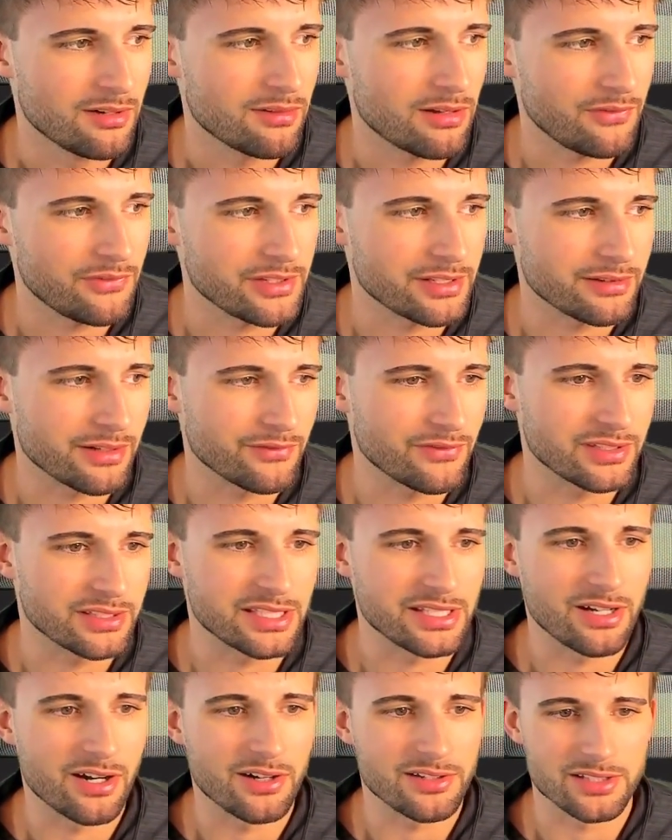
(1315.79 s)
roughly around
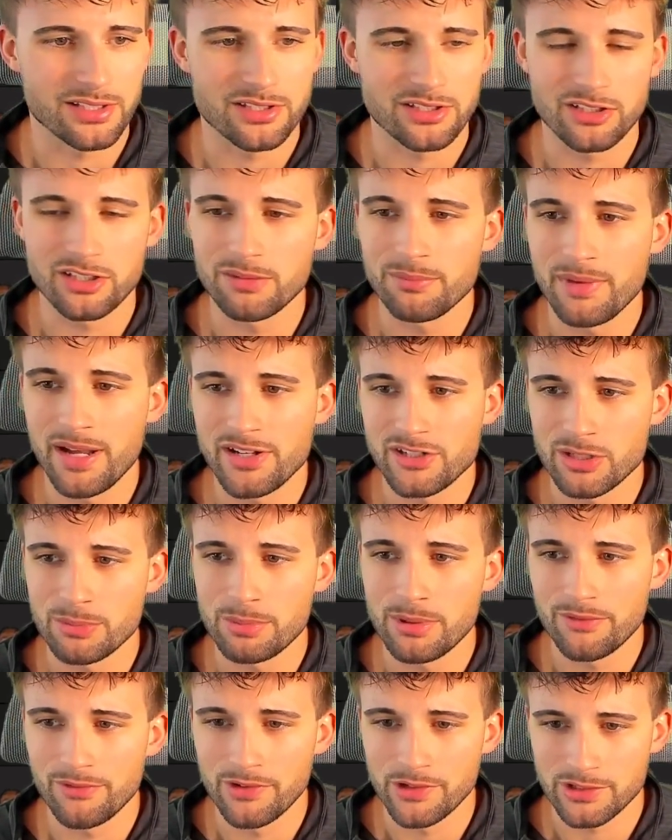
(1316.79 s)
50 yards, and it's a good
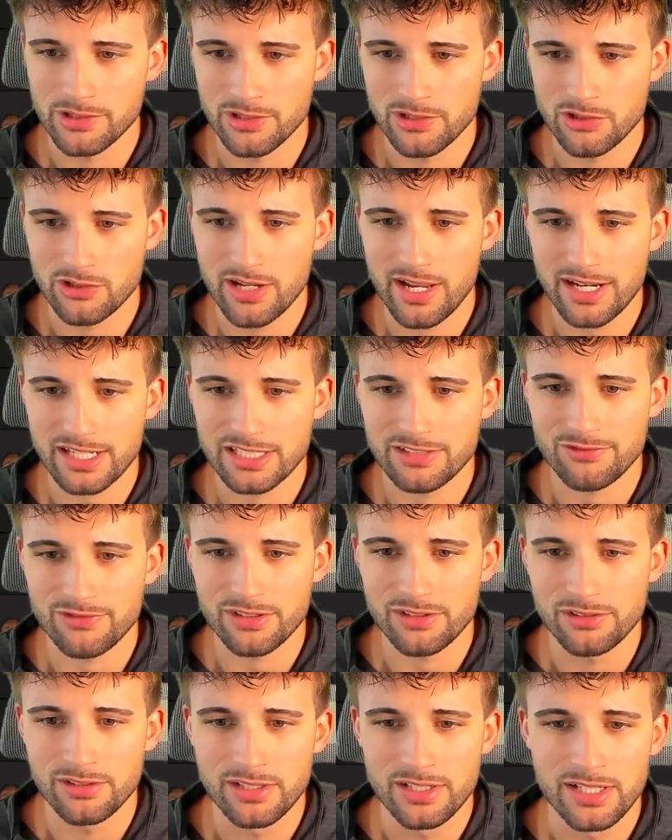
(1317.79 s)
matchup versus
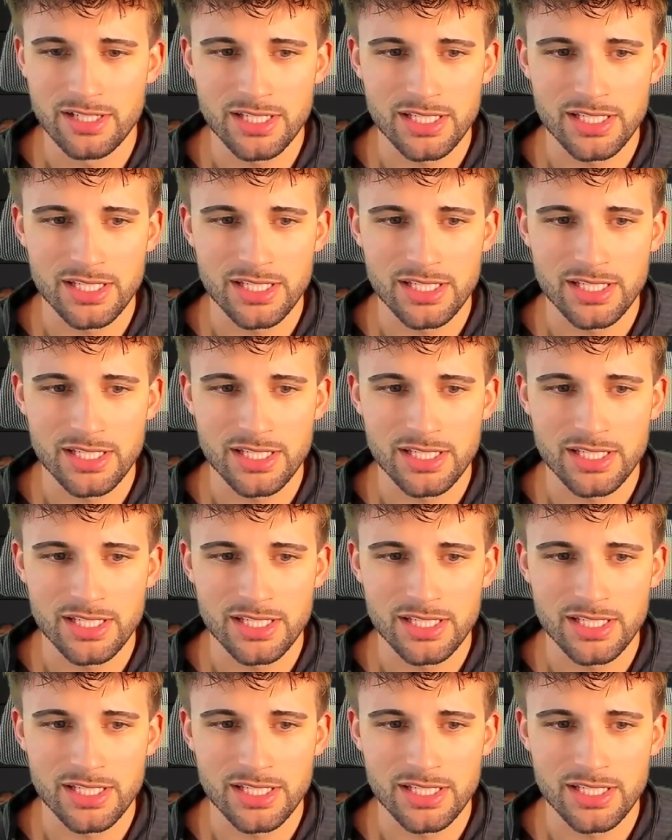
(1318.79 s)
Jacksonville.